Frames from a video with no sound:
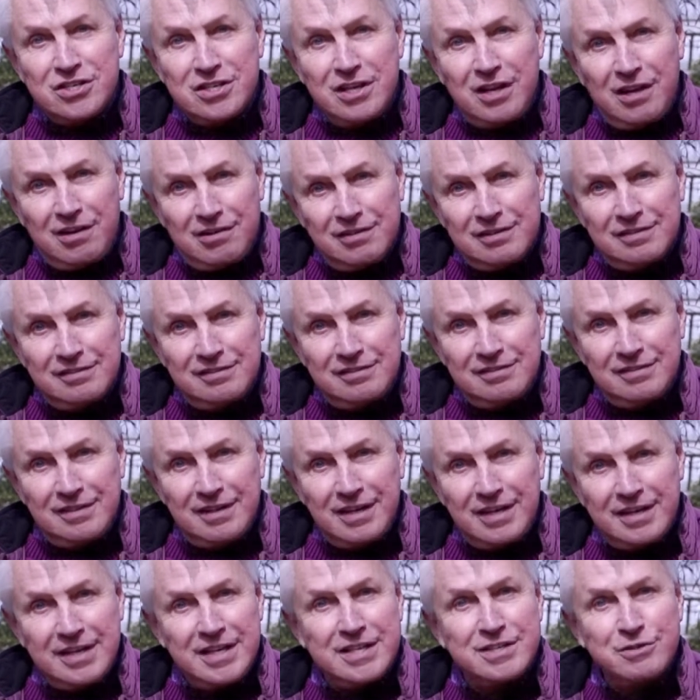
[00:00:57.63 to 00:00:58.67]
long,
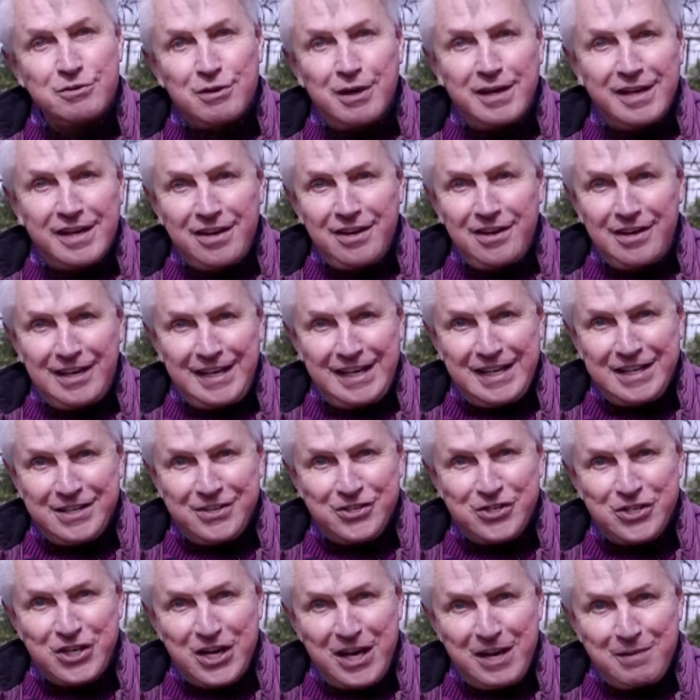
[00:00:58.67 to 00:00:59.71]
and it's quite curly in
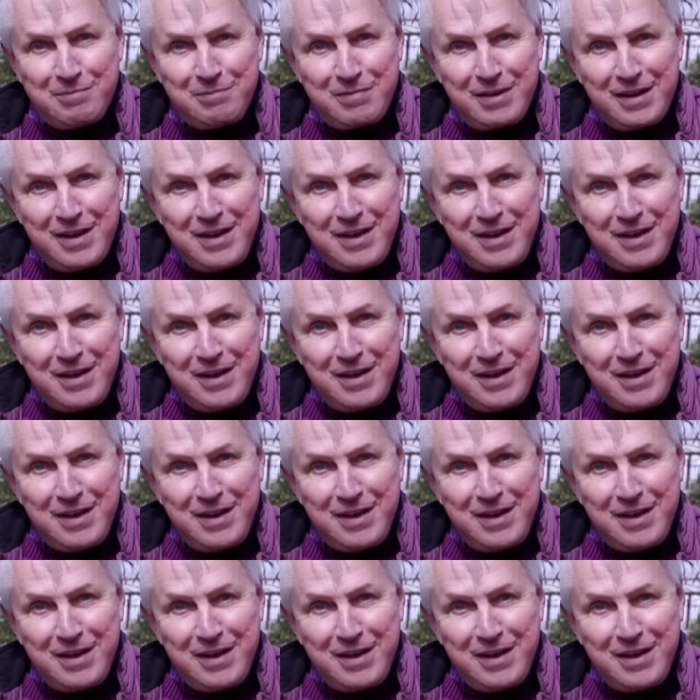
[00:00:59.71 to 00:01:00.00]
shape.